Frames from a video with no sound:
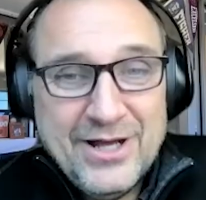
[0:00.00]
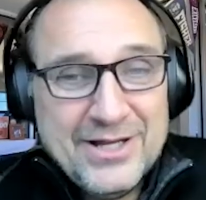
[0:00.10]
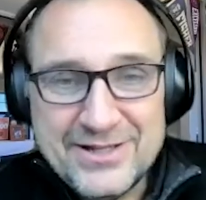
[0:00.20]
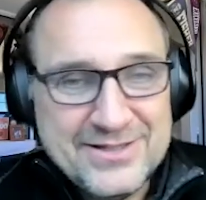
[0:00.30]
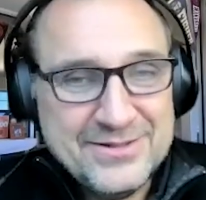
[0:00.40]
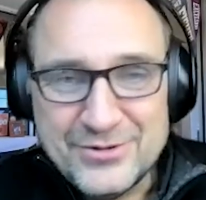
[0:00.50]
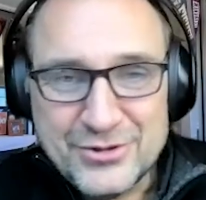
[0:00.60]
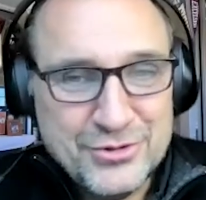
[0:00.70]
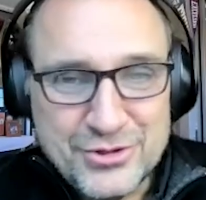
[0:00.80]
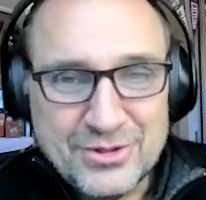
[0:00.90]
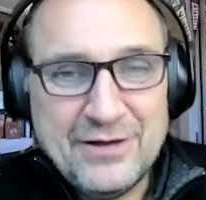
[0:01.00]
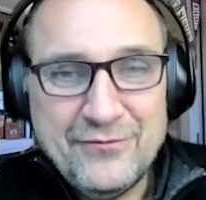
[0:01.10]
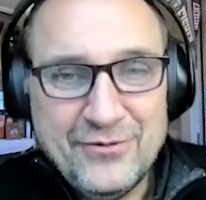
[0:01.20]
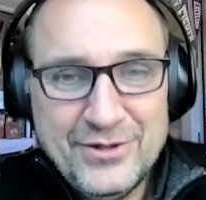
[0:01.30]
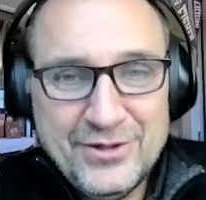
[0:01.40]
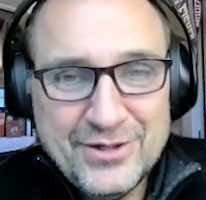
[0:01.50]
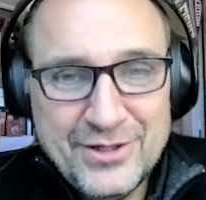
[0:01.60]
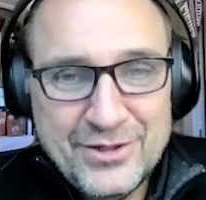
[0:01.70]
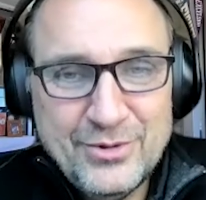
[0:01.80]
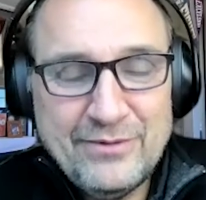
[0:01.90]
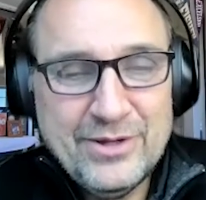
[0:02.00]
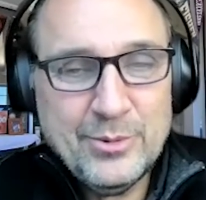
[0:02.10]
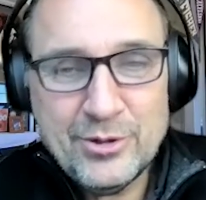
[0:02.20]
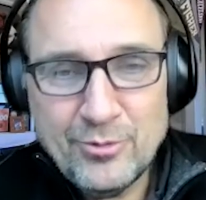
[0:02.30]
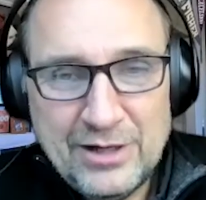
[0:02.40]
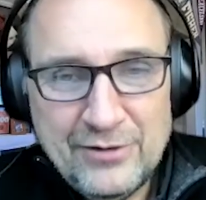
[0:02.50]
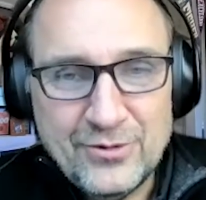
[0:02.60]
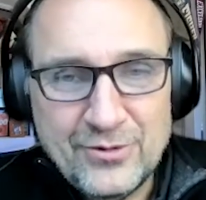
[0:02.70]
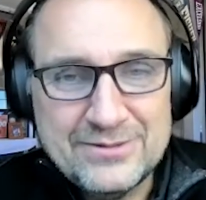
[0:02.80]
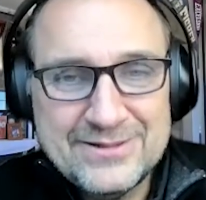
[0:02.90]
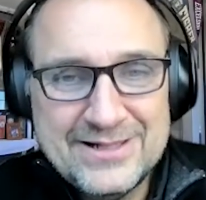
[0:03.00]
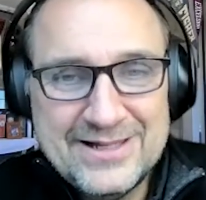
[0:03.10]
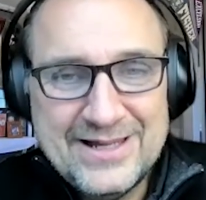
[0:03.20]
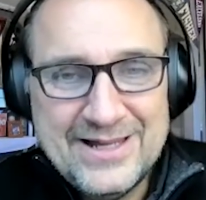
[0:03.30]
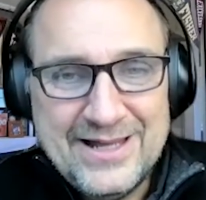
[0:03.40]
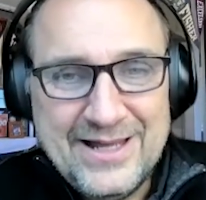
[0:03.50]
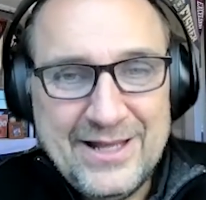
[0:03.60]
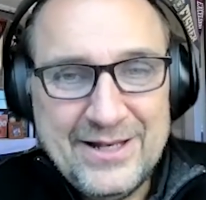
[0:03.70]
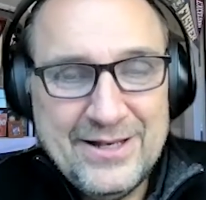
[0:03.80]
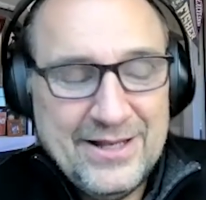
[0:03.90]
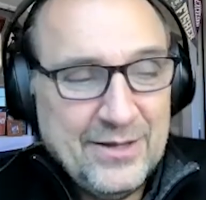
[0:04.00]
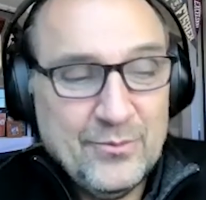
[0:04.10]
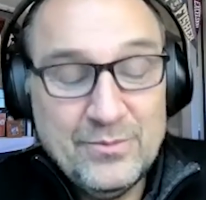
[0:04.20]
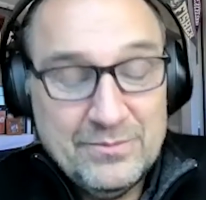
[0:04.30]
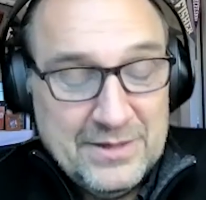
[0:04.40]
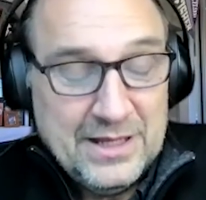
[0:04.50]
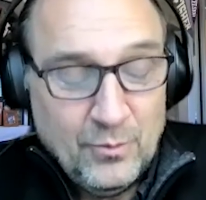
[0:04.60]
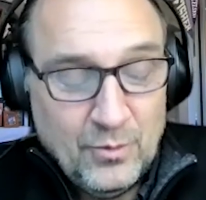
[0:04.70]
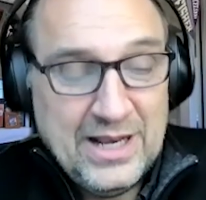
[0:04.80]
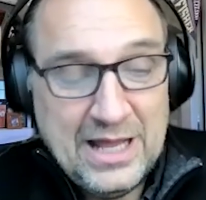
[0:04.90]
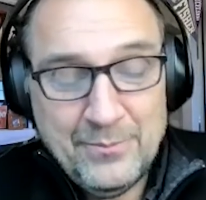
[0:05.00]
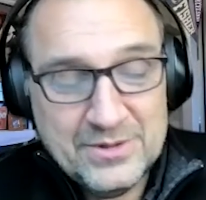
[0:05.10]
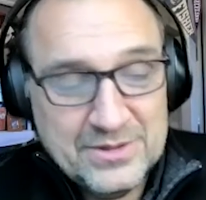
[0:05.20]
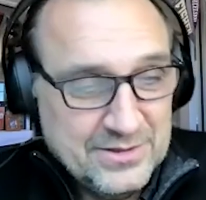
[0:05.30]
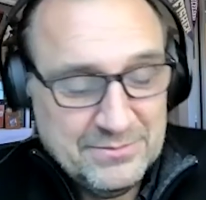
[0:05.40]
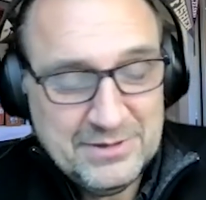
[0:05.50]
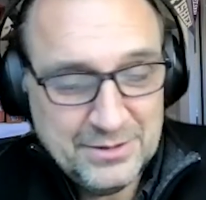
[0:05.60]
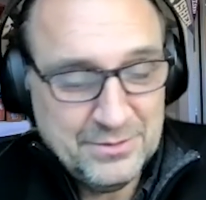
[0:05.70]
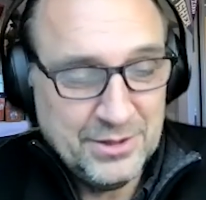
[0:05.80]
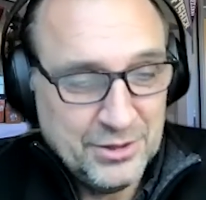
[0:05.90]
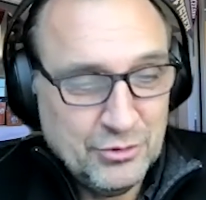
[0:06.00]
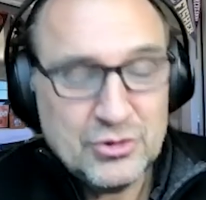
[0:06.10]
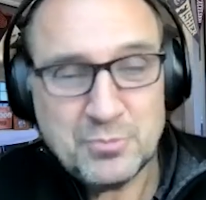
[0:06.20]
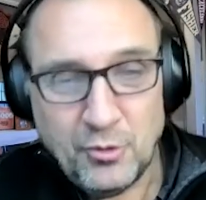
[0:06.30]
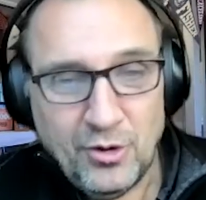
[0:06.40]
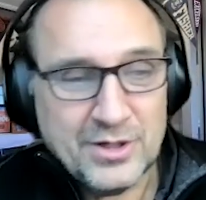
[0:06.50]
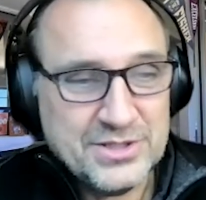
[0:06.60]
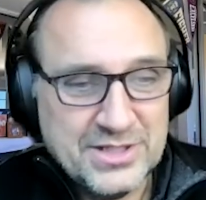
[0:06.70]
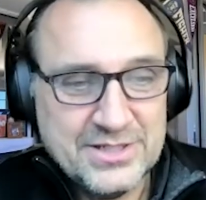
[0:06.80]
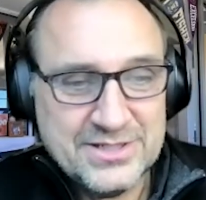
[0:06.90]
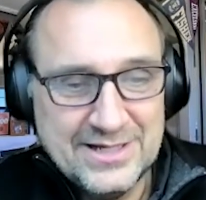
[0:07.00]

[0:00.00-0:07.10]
going to choose your left foot. You're going to do everything with your right foot. And what happened in the youth sports is